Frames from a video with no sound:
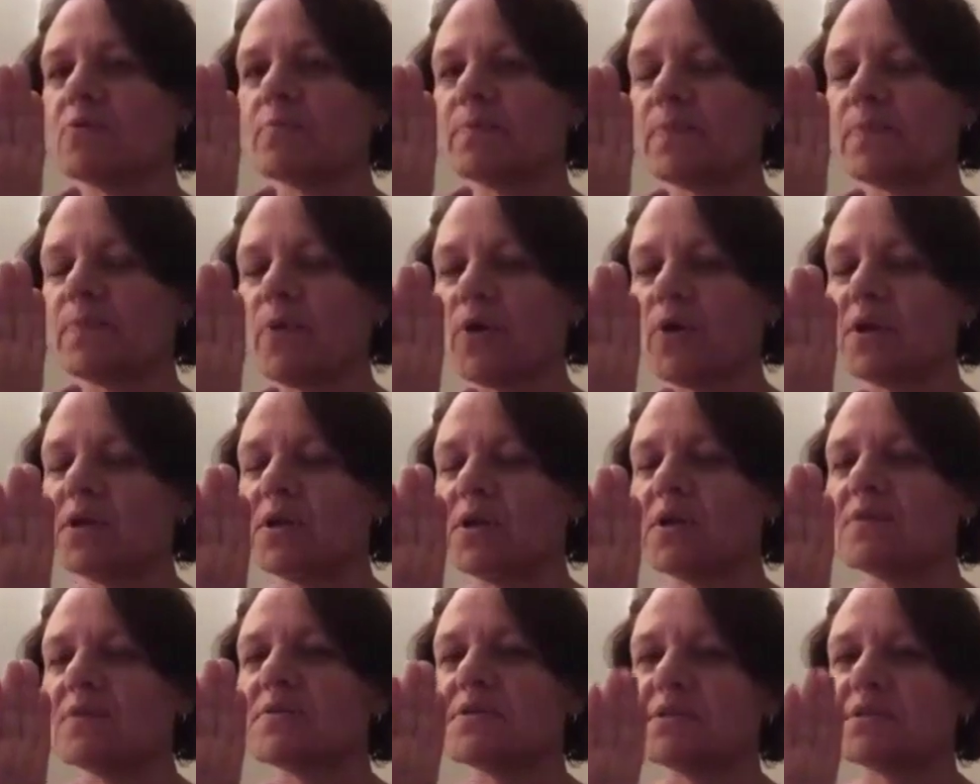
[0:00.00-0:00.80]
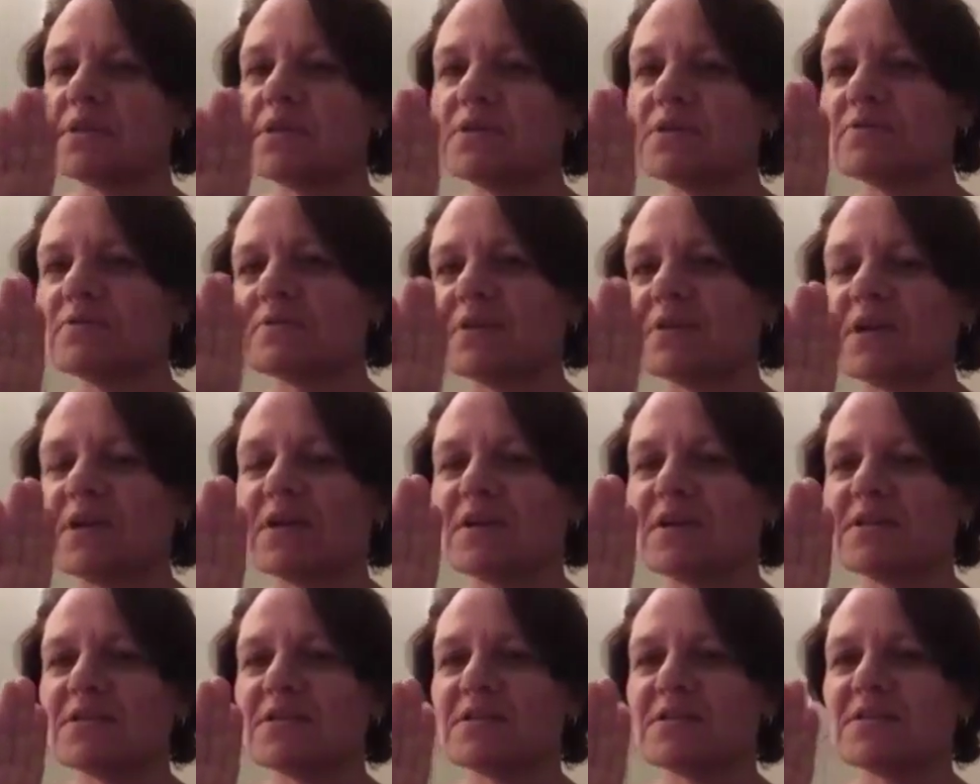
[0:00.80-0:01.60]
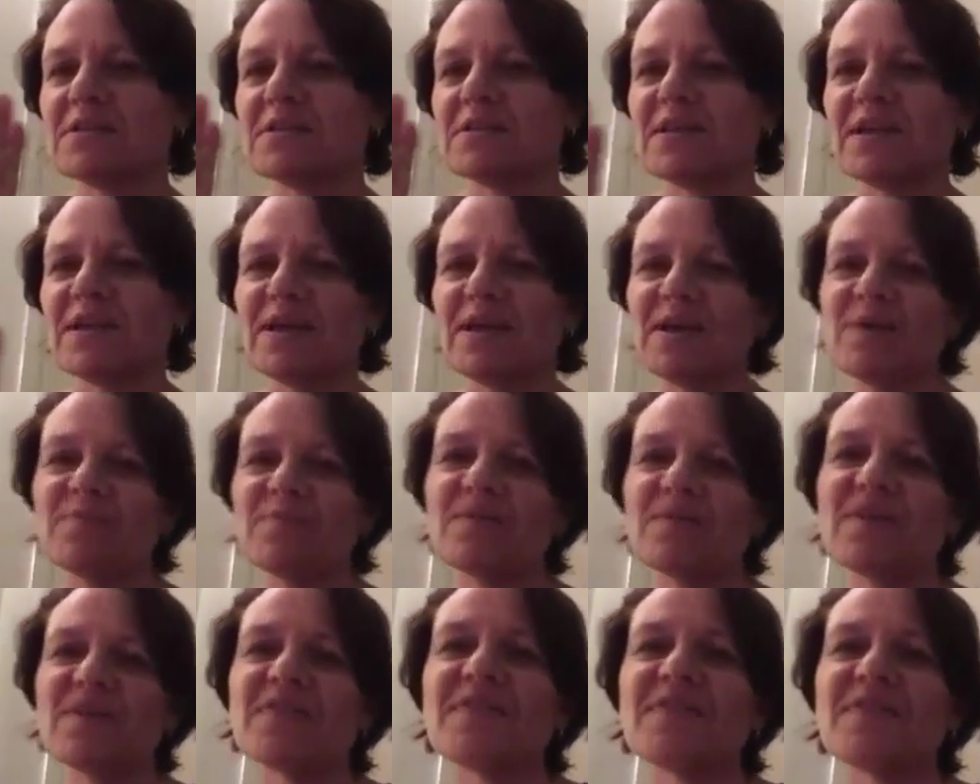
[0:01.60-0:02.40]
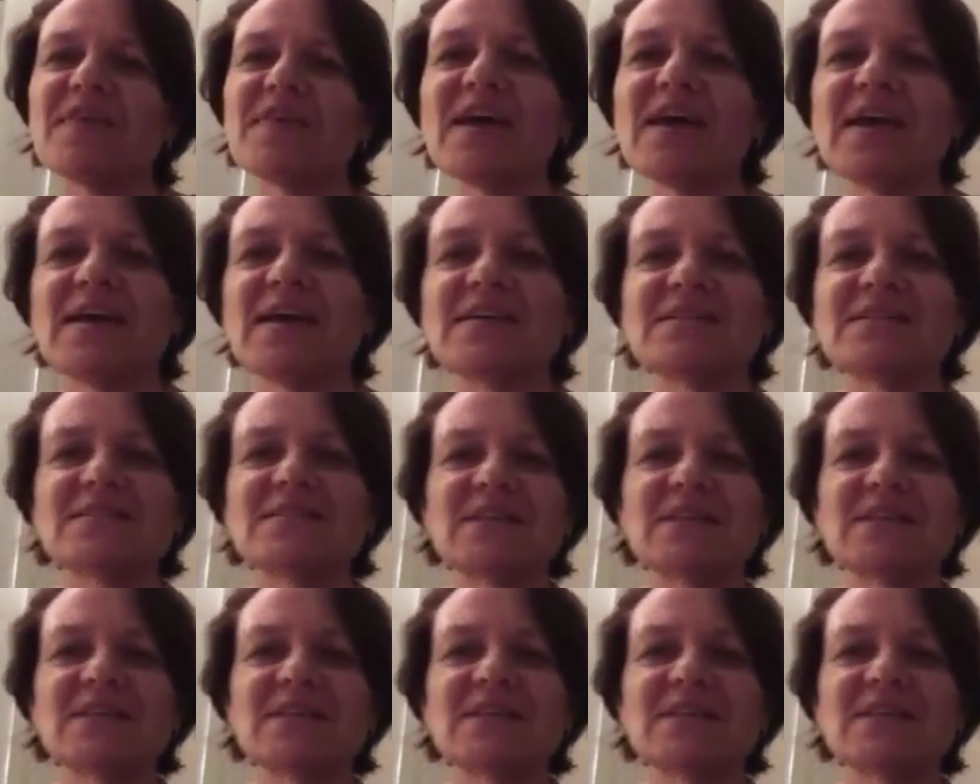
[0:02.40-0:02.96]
point of stillness, but this,